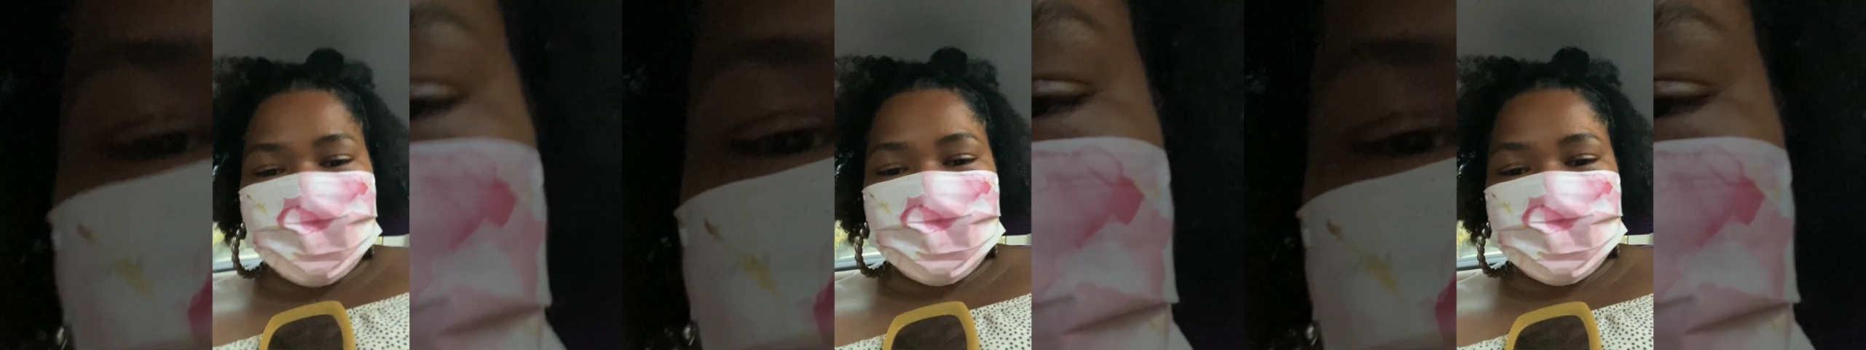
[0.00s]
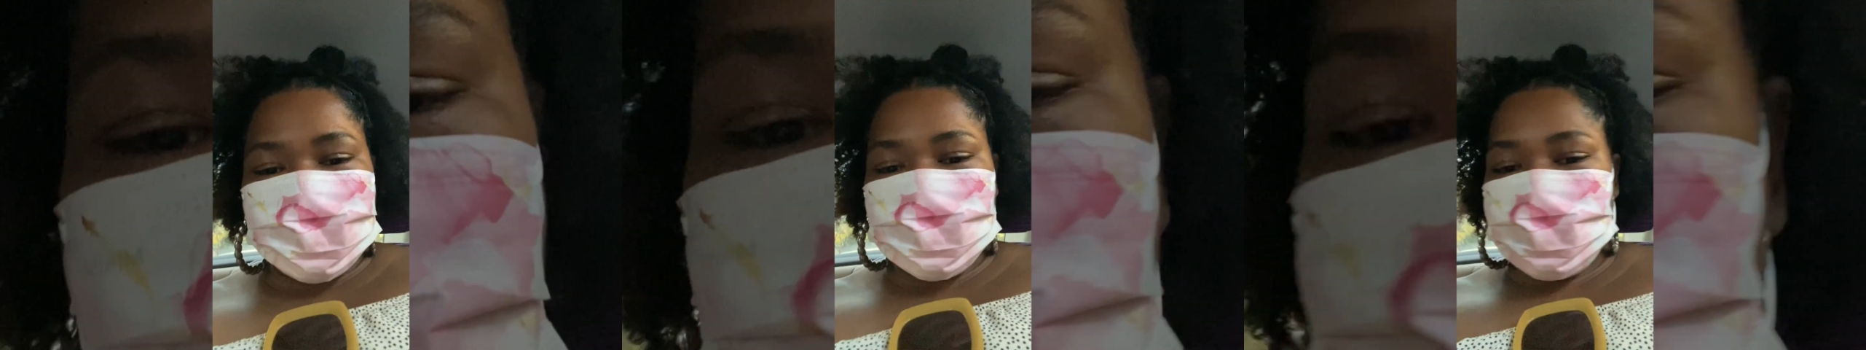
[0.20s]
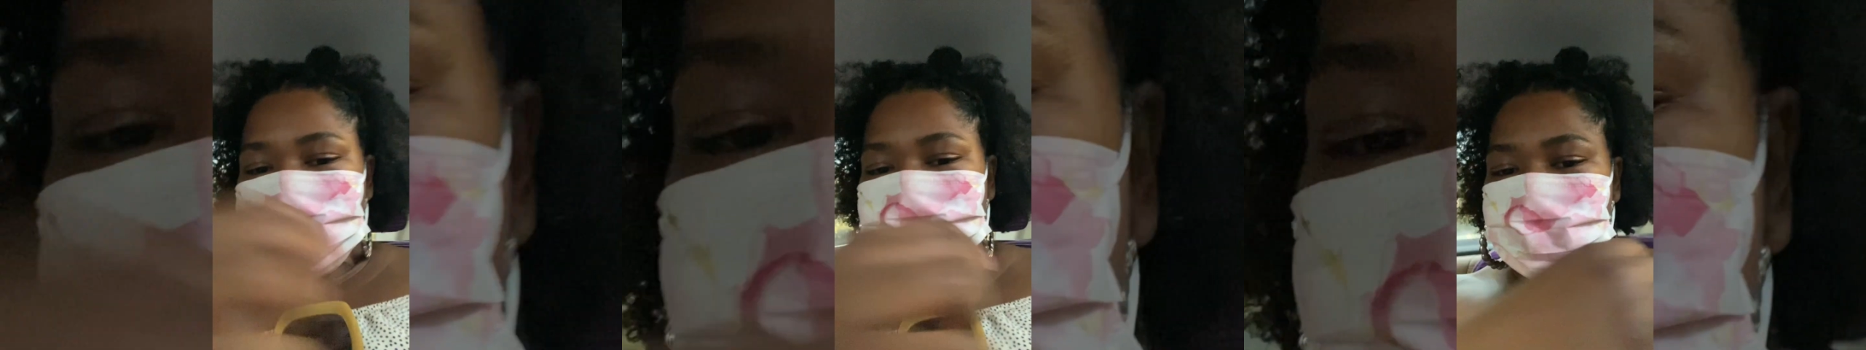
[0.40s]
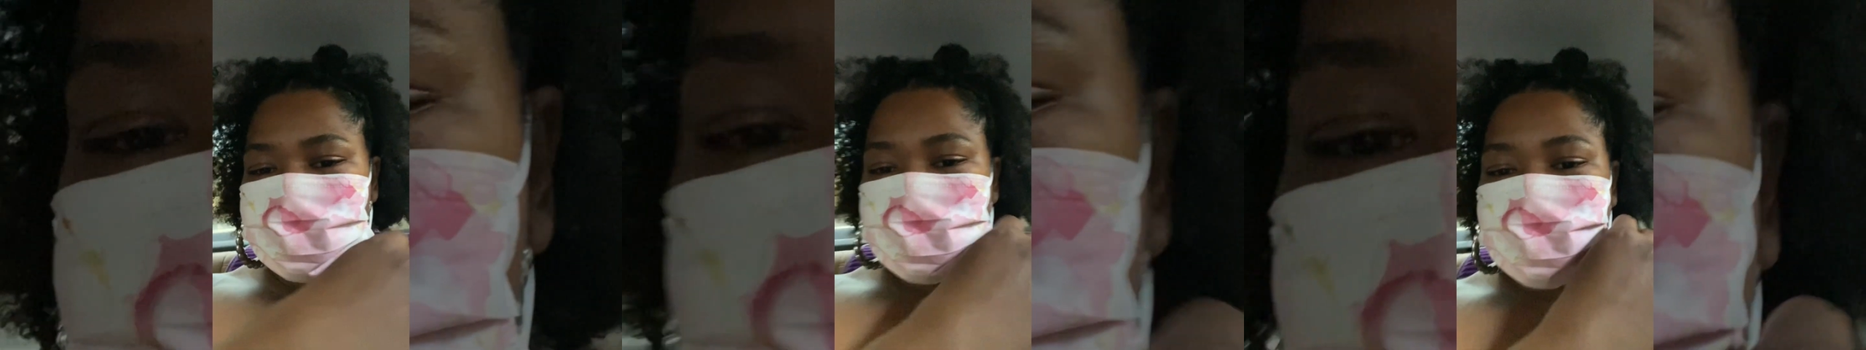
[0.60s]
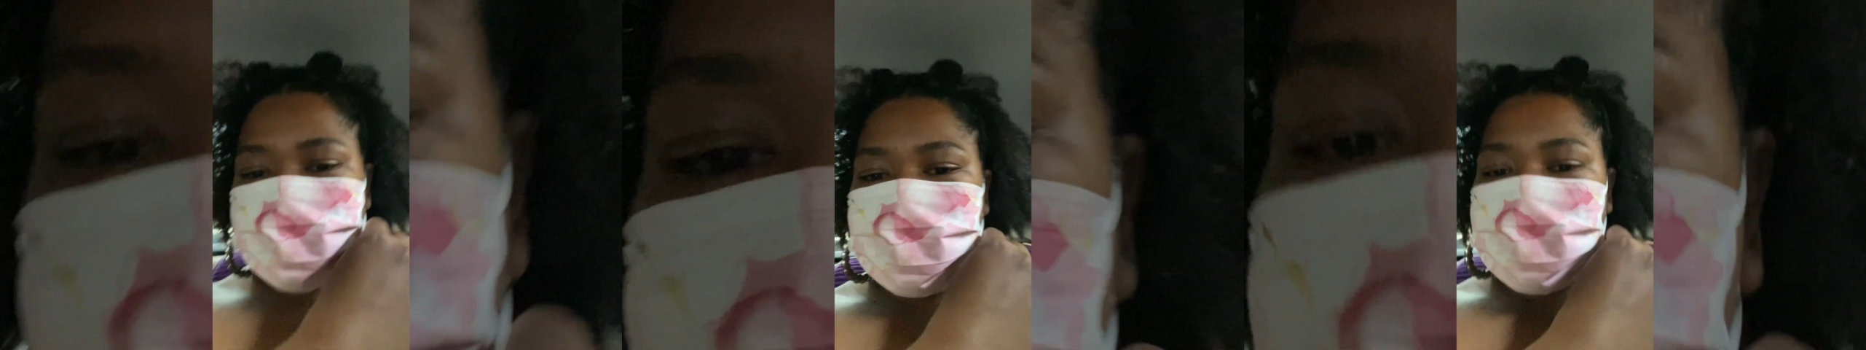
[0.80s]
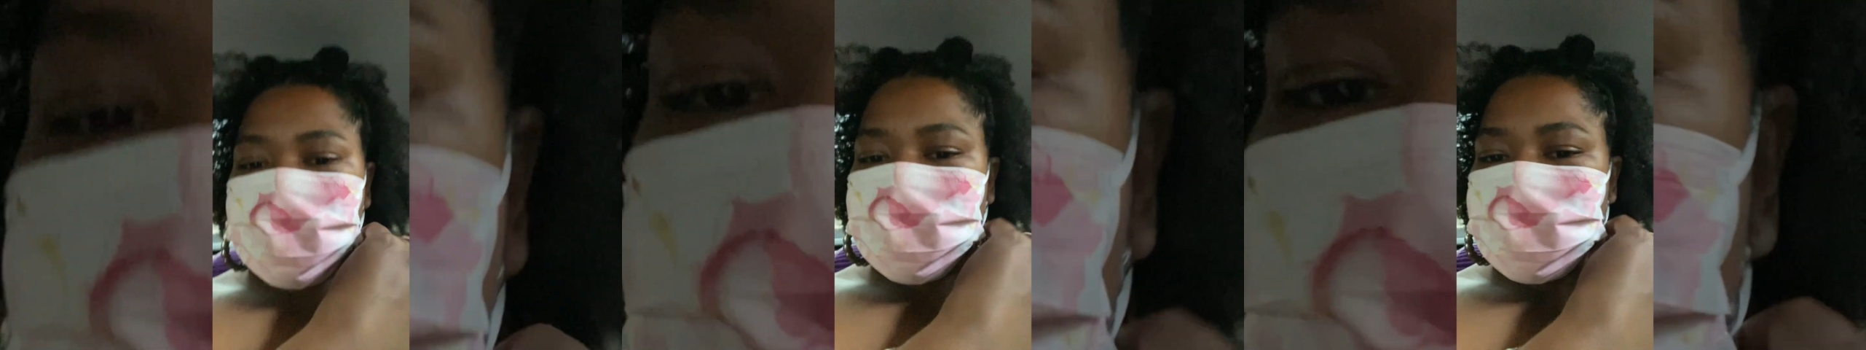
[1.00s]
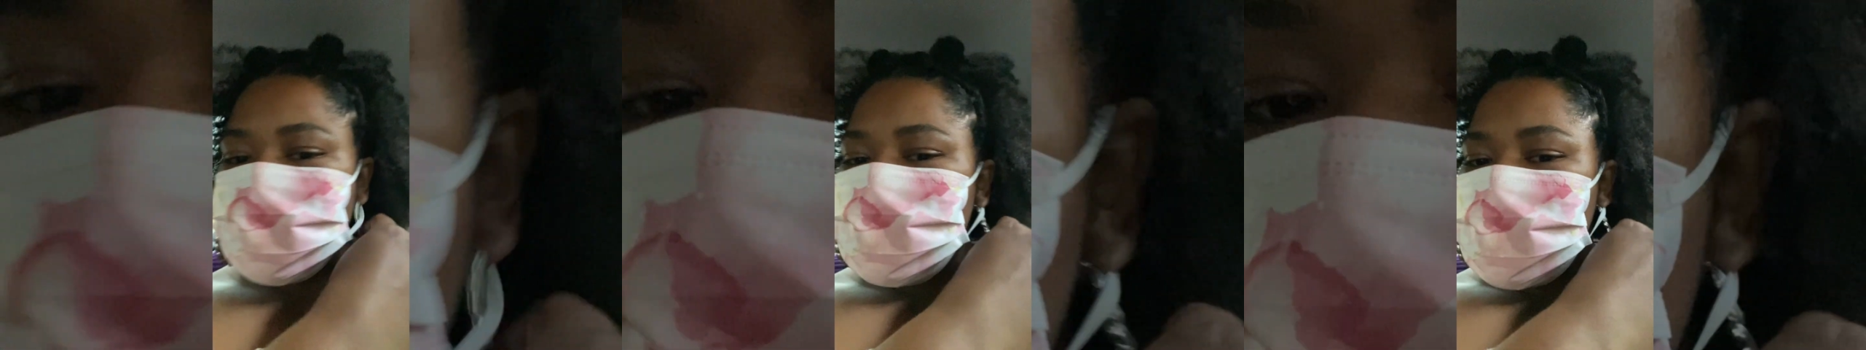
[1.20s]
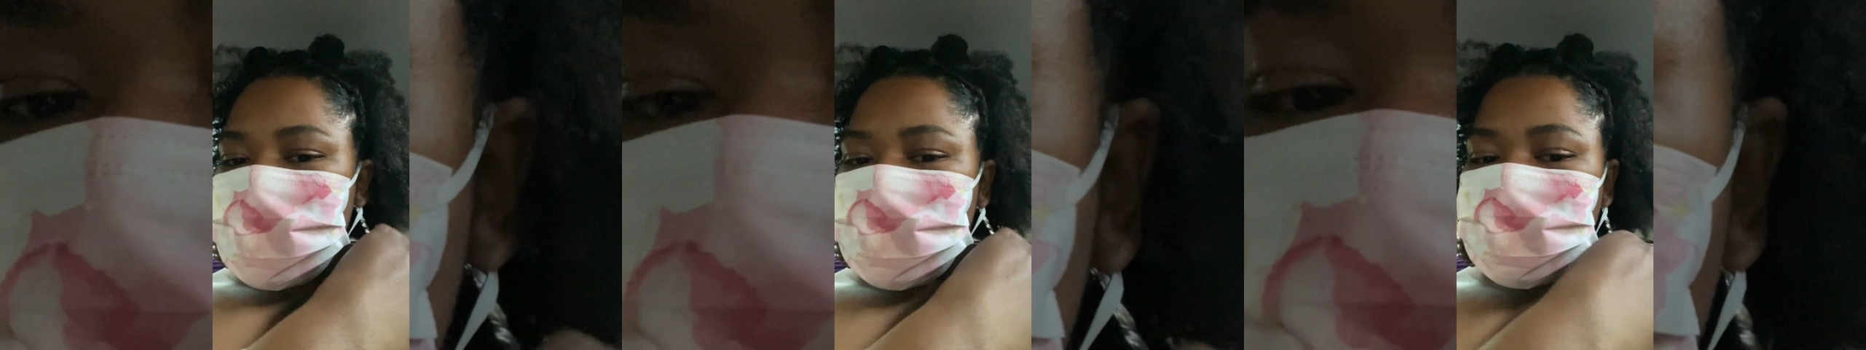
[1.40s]
Long story short, the
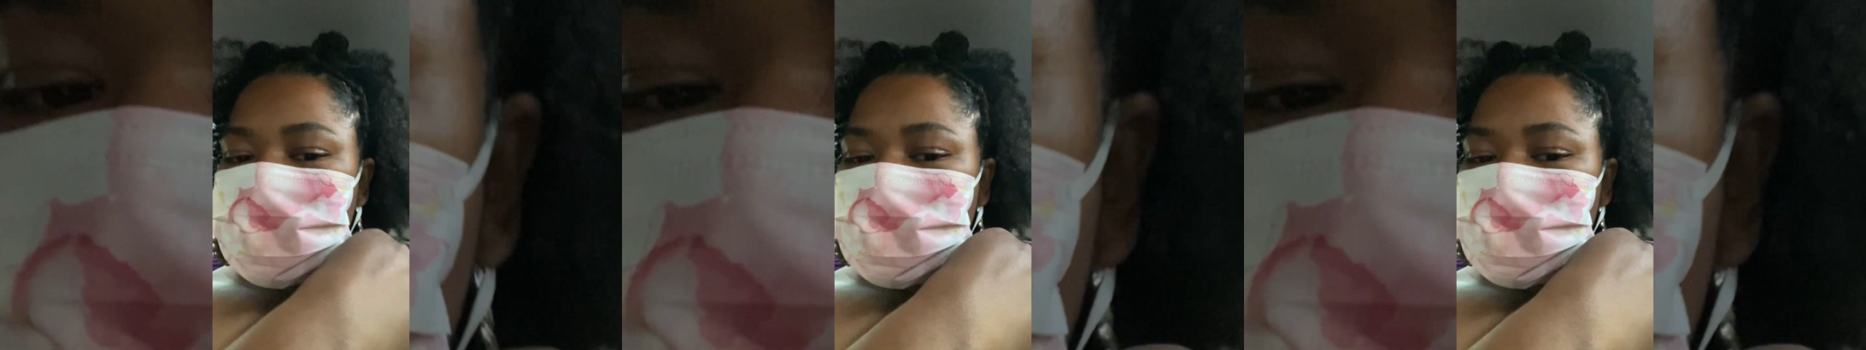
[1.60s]
hospital